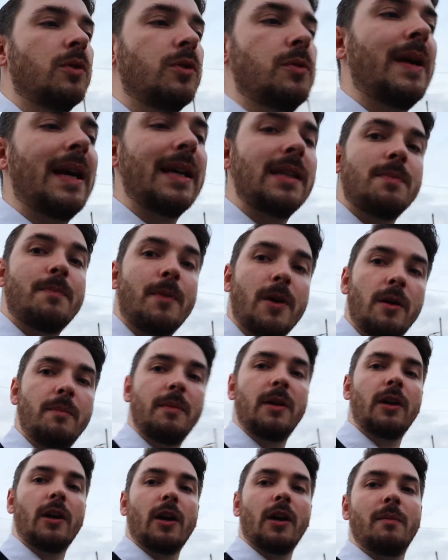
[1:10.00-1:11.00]
Once we get to
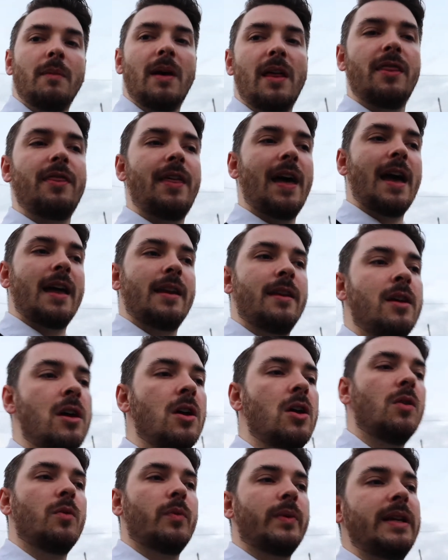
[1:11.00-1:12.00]
Birmingham, then
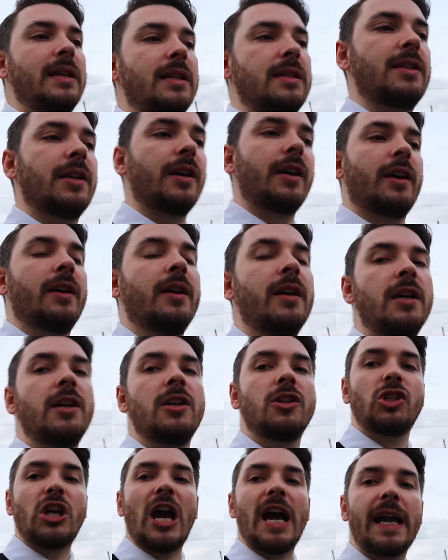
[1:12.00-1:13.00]
we need to
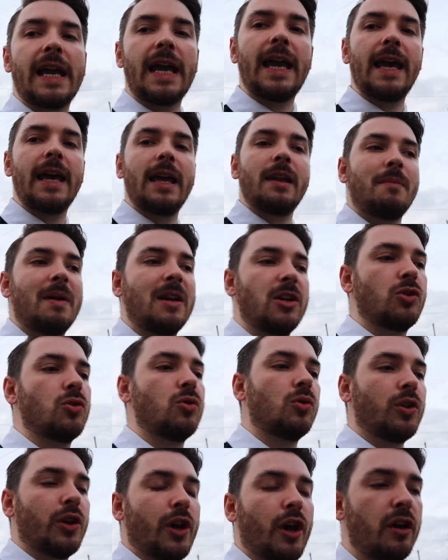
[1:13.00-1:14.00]
check in, make sure
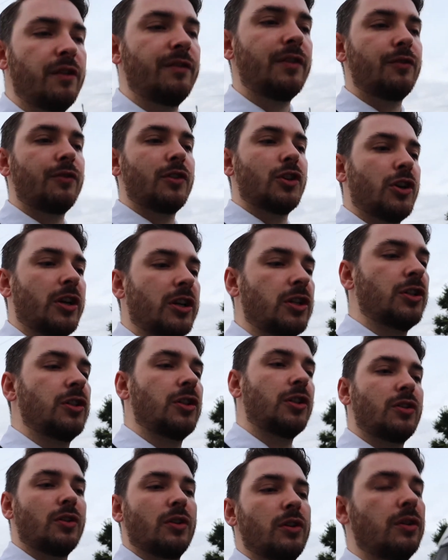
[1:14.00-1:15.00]
all the COVID restrictions
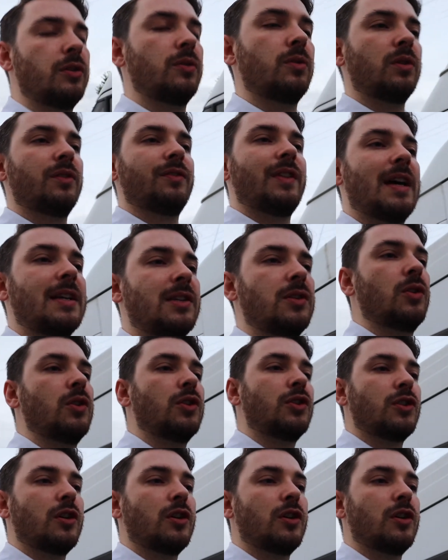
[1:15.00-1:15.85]
are done, all of that sort of